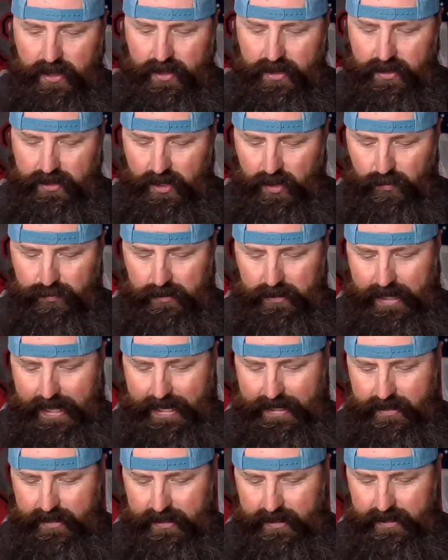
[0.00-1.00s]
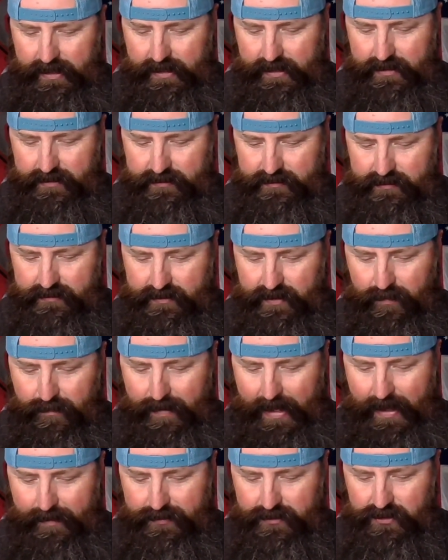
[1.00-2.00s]
you know, blend is
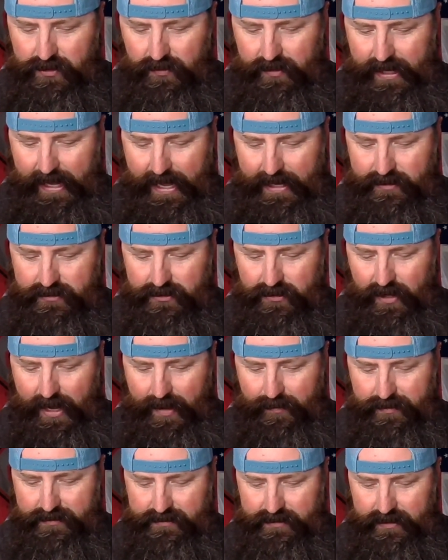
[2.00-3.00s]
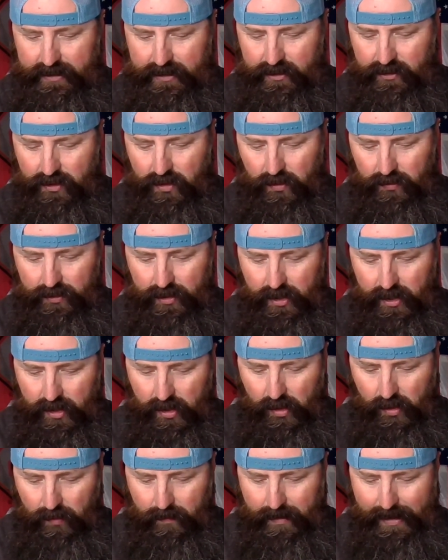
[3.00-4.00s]
Babassu castor, Abyssinian golden
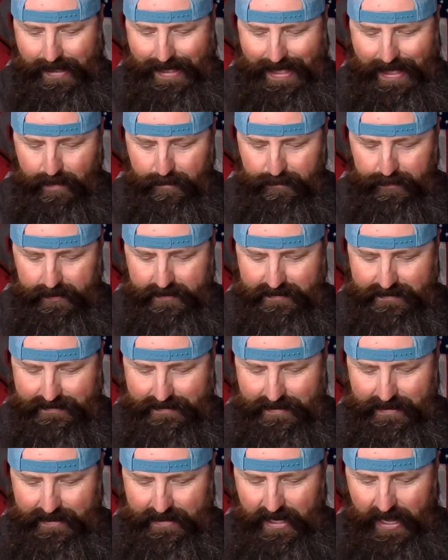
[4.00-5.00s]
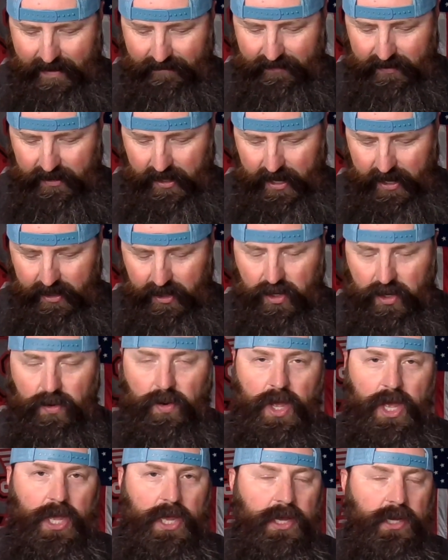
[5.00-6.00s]
jojoba, hemp seed, avocado,